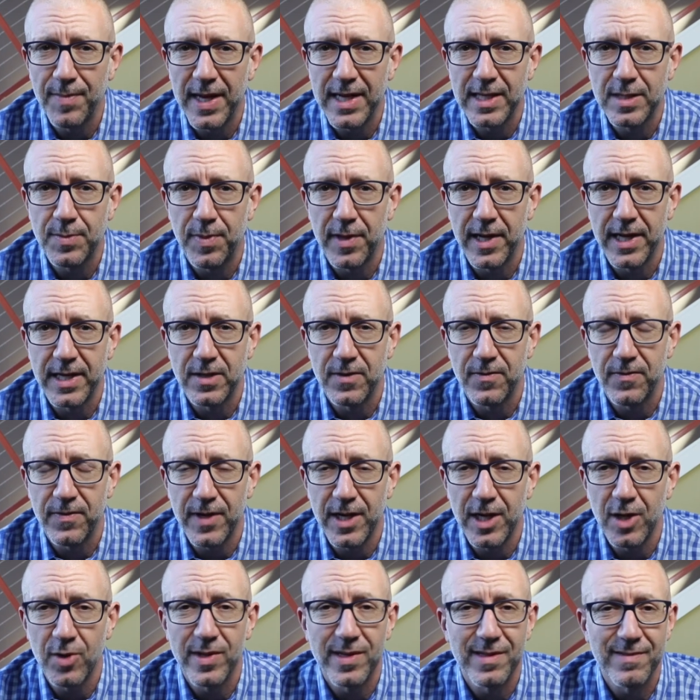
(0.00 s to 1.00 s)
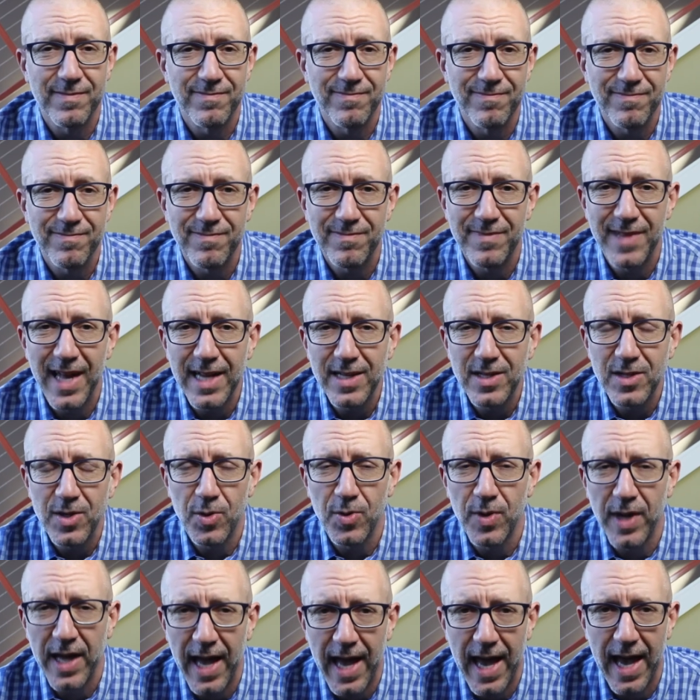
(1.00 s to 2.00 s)
best place for you, and that's
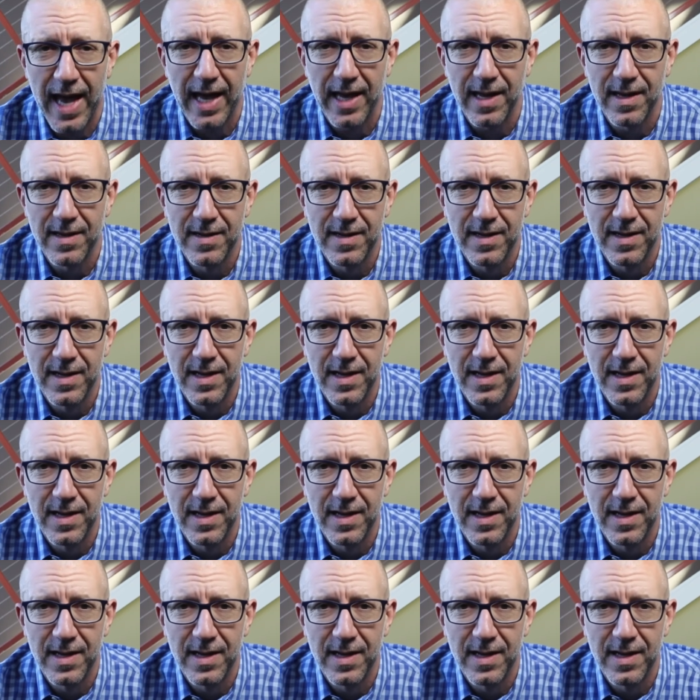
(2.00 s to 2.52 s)
okay.